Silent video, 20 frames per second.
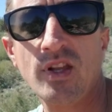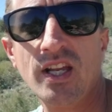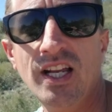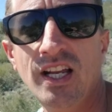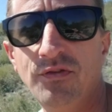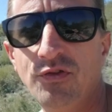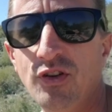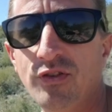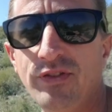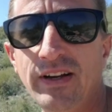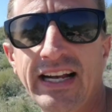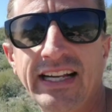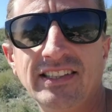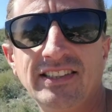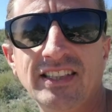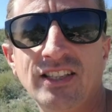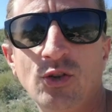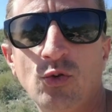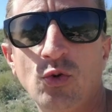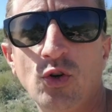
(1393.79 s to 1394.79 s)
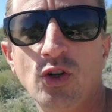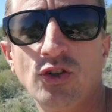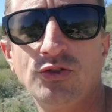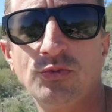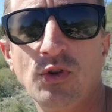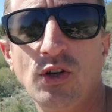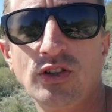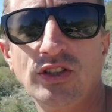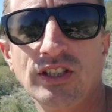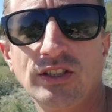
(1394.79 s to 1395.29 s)
If you fancy the world's
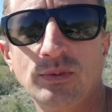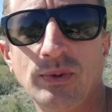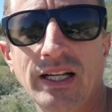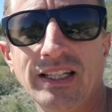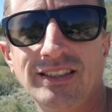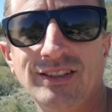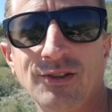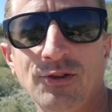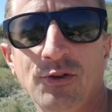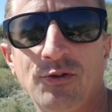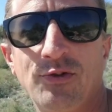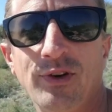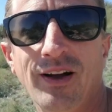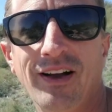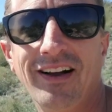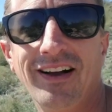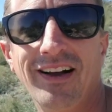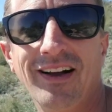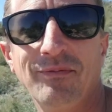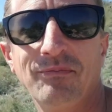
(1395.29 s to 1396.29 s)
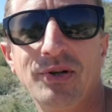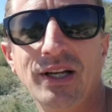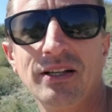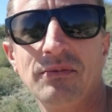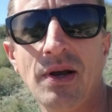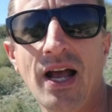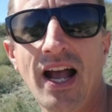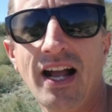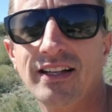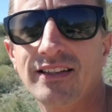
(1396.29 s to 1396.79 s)
most expensive uh, Big
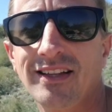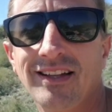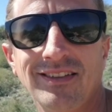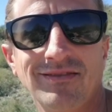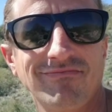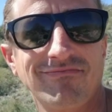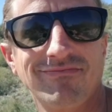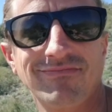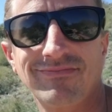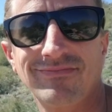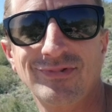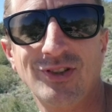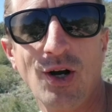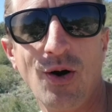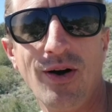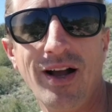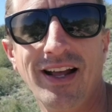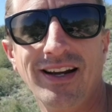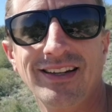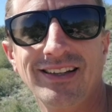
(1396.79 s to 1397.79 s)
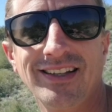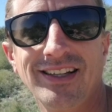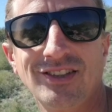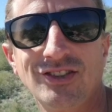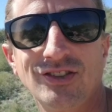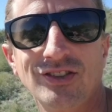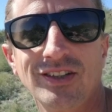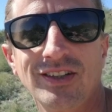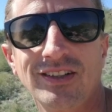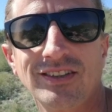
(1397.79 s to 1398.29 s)
Mac, then go ahead and
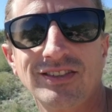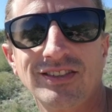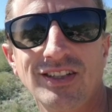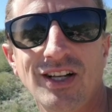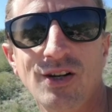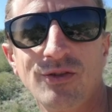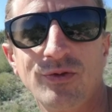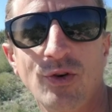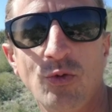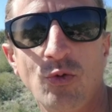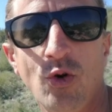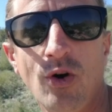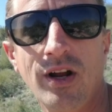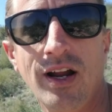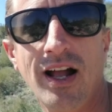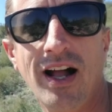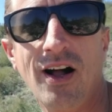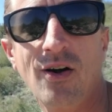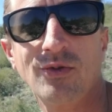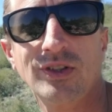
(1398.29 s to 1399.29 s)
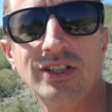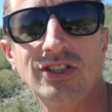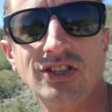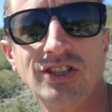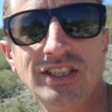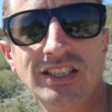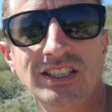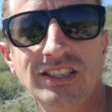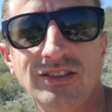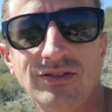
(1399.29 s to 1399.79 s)
get yourself a Royale with
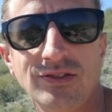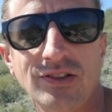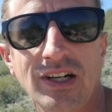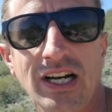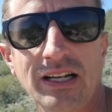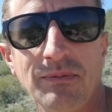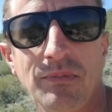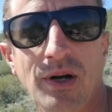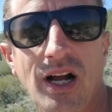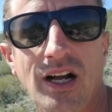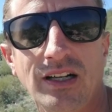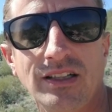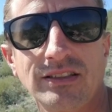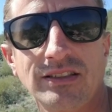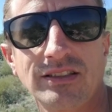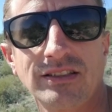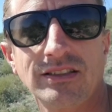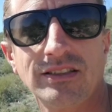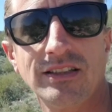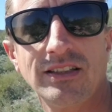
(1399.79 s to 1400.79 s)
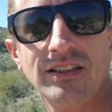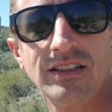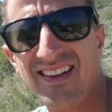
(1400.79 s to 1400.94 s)
cheese for eight bucks.